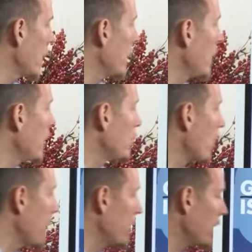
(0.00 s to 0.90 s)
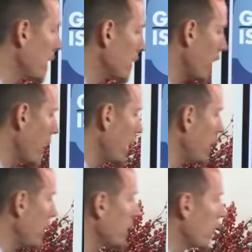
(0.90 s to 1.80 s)
driving anxiety,
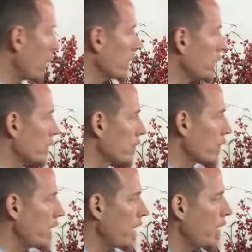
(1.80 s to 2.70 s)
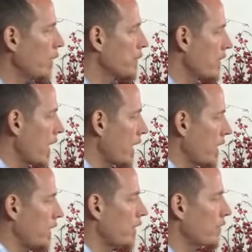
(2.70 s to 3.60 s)
going gluten free helps that and
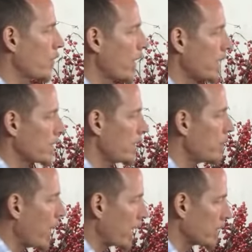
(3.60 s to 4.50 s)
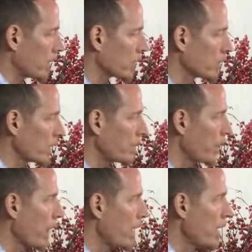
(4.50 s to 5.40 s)
therefore has an impact on sleep.
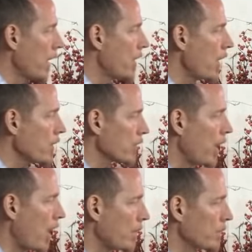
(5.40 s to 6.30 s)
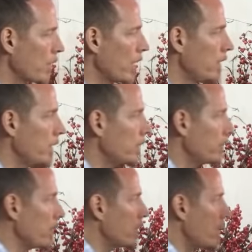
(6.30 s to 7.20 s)
Another common one that we
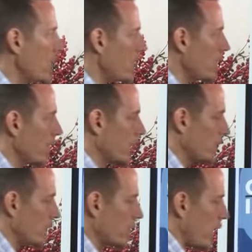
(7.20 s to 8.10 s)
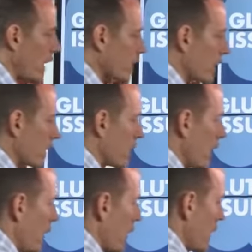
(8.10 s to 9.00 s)
see that gluten causes
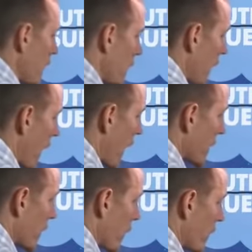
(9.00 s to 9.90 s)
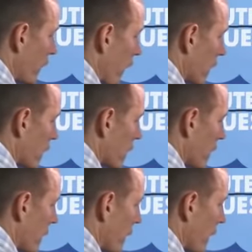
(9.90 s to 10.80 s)
is acid reflux.
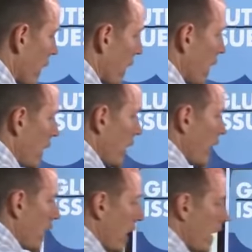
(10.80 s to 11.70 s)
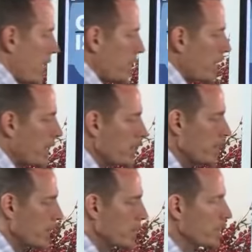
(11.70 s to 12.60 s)
And you know,
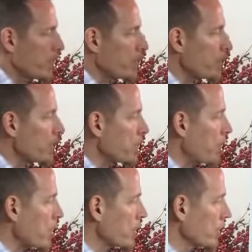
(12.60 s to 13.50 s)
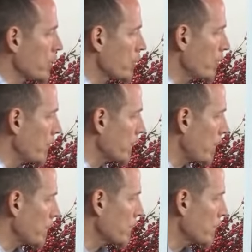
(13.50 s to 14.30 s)
this is especially true when it comes to the